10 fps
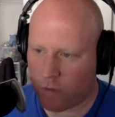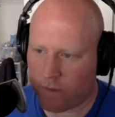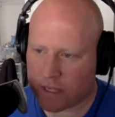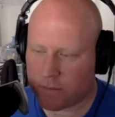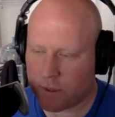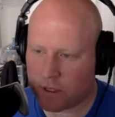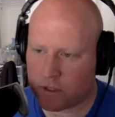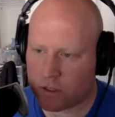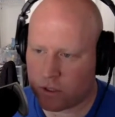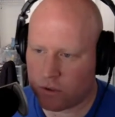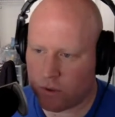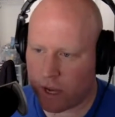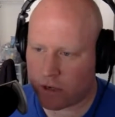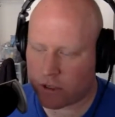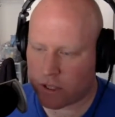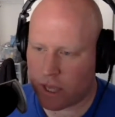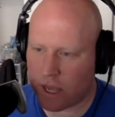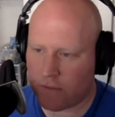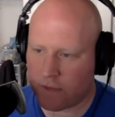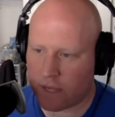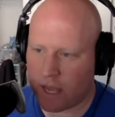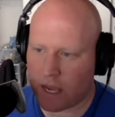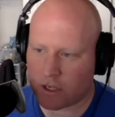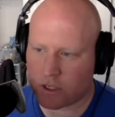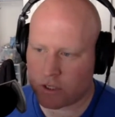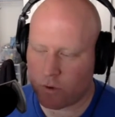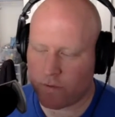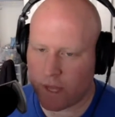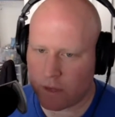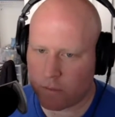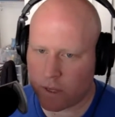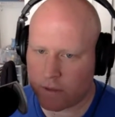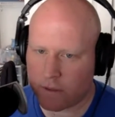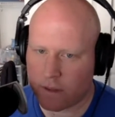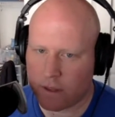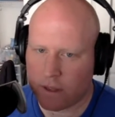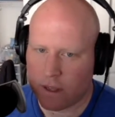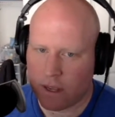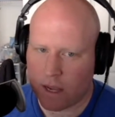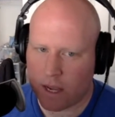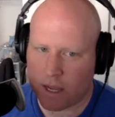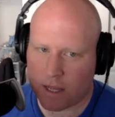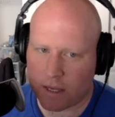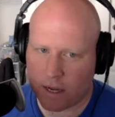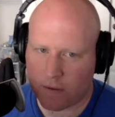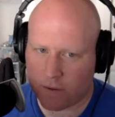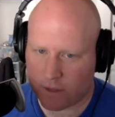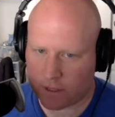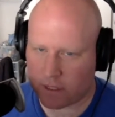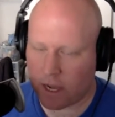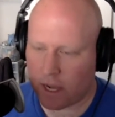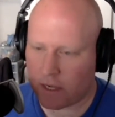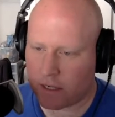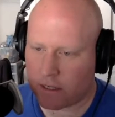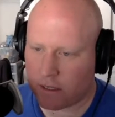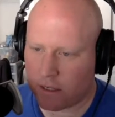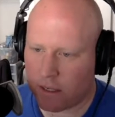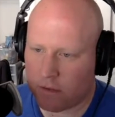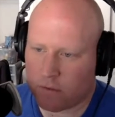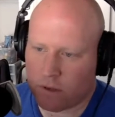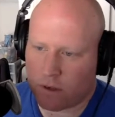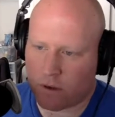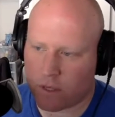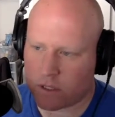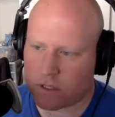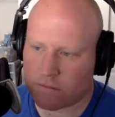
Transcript: need more investment to actually having cash to move ahead with, and everything died. And he, you know,